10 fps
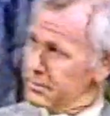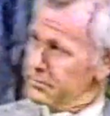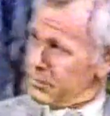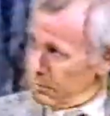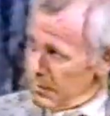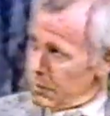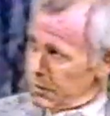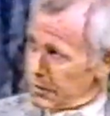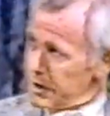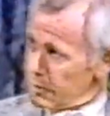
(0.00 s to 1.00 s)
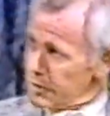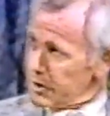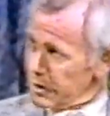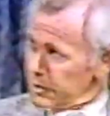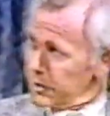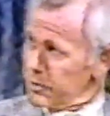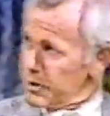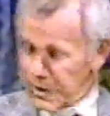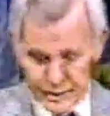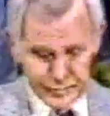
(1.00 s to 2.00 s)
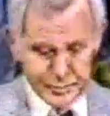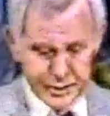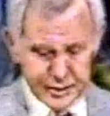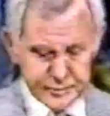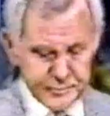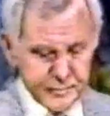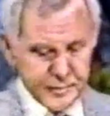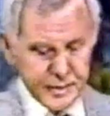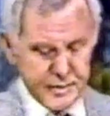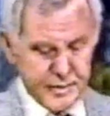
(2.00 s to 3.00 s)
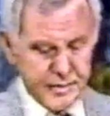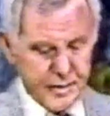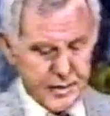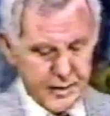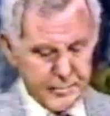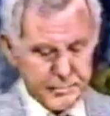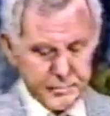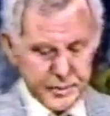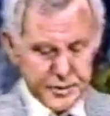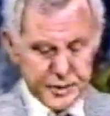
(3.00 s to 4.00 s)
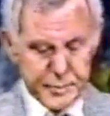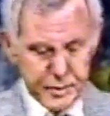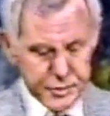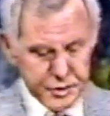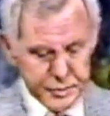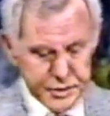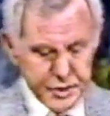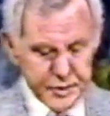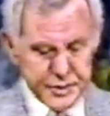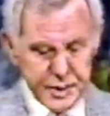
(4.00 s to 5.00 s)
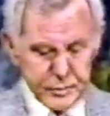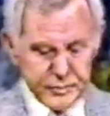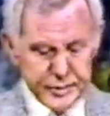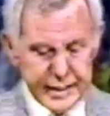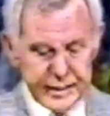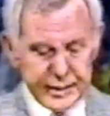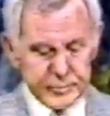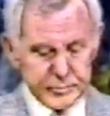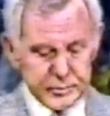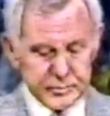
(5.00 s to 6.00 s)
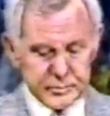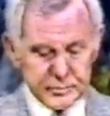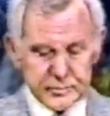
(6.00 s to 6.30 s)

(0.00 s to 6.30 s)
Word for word: Remember when your kids sure. were young and you do that and you'd have yeah. to buy it? Uh, it says parents should be charged double for that item